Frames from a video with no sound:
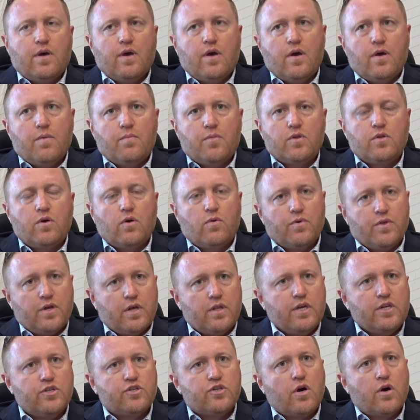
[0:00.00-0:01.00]
along with
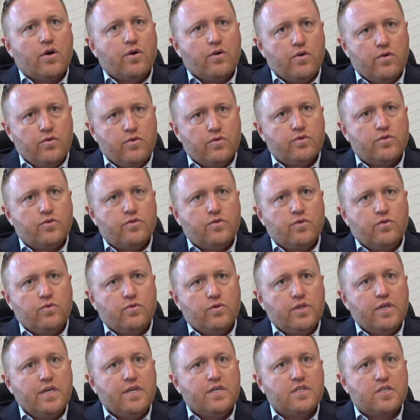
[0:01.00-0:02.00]
LHR, used to
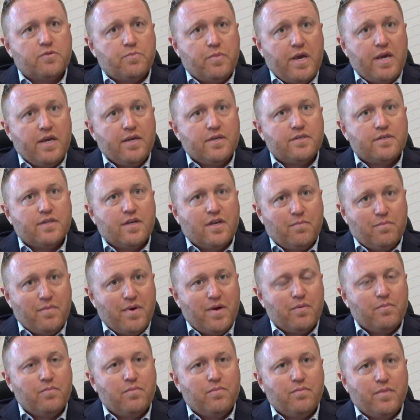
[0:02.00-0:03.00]
lease space in
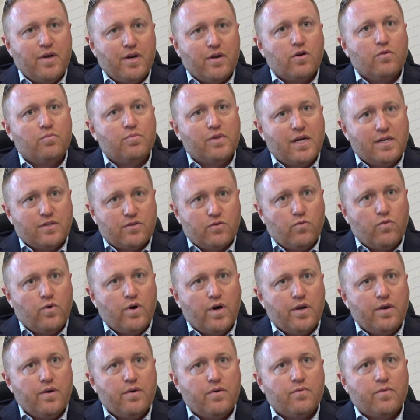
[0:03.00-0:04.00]
Medical Plaza
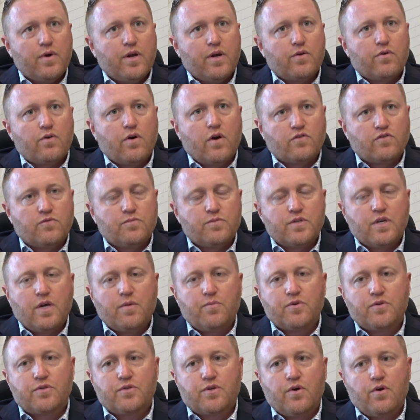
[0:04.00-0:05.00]
1, right across from
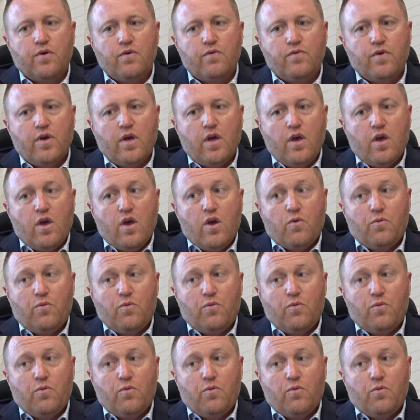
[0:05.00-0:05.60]
Cypress Cove.